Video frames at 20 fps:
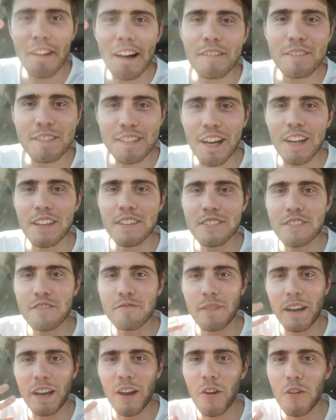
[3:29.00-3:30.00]
found tons
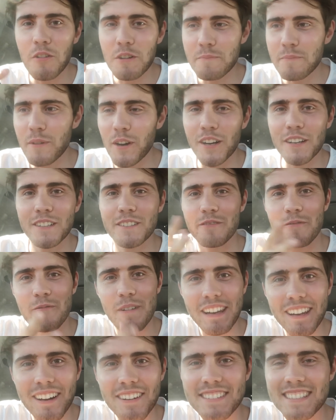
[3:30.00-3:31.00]
of my old books from when I